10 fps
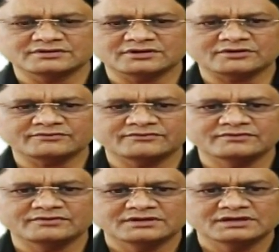of
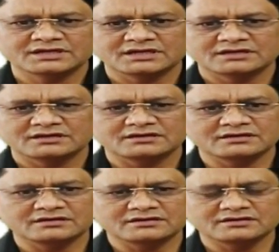
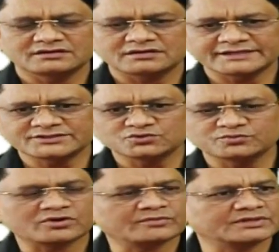right to
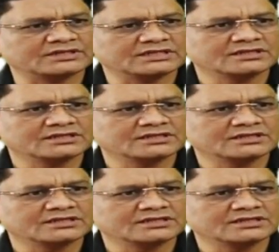property